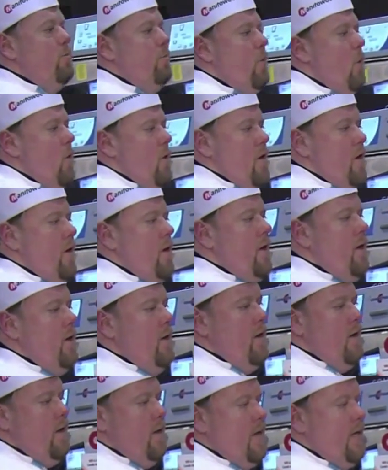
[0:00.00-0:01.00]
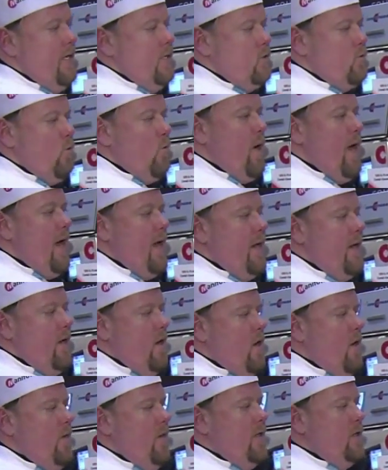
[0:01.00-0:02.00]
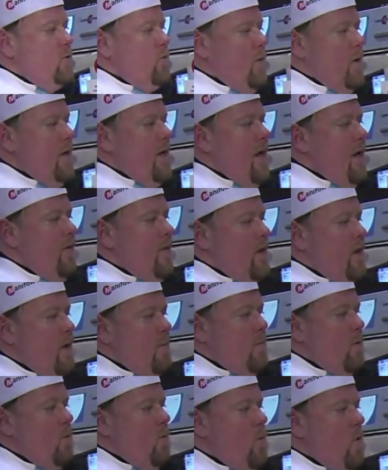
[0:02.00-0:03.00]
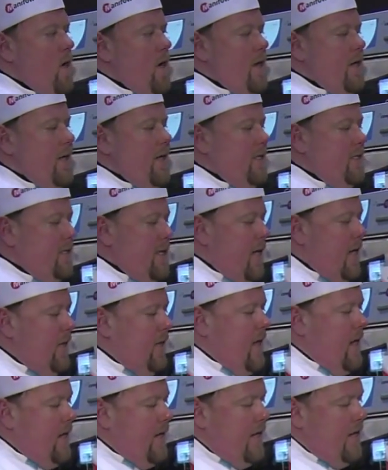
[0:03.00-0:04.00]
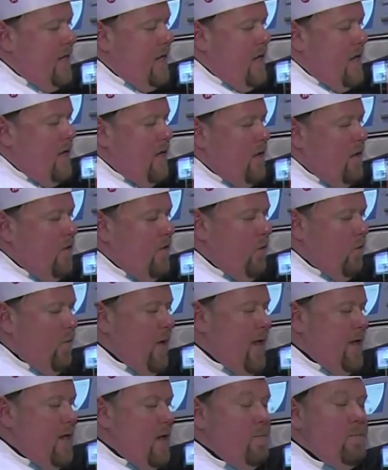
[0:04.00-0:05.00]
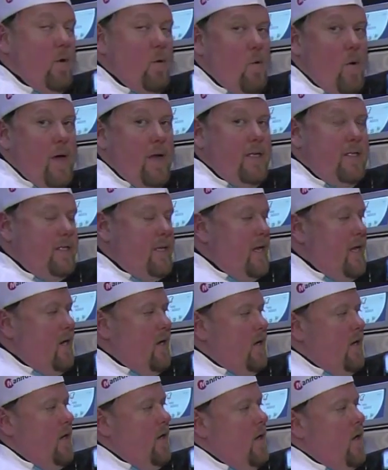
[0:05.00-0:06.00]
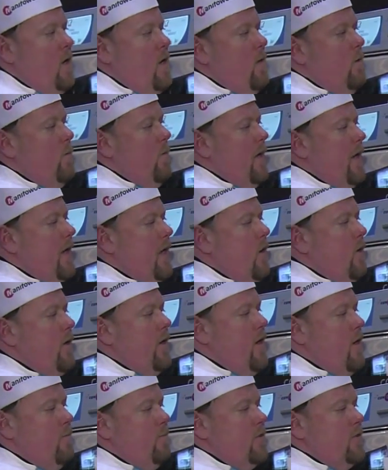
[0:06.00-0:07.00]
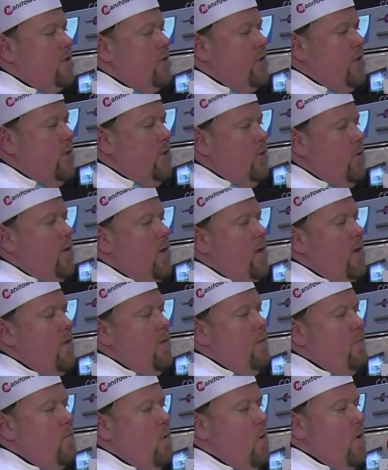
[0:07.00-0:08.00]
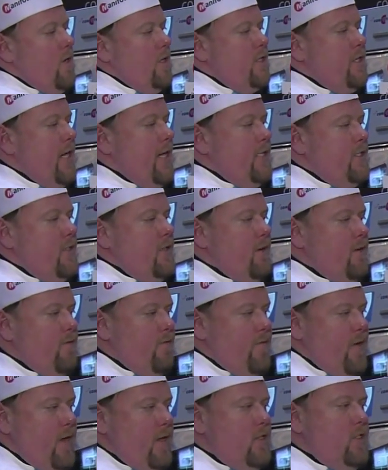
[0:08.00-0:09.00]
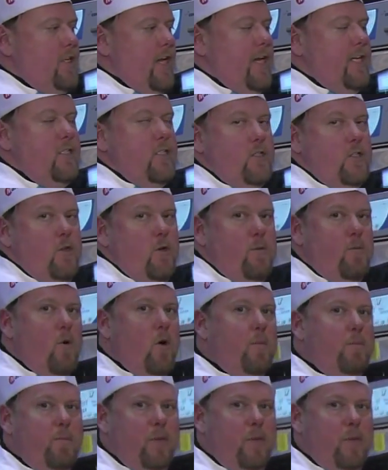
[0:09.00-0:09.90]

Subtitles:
border is red on this one, and the number 1 is highlighted. The red number 1 is here. When I go to number 2, the field changes to a more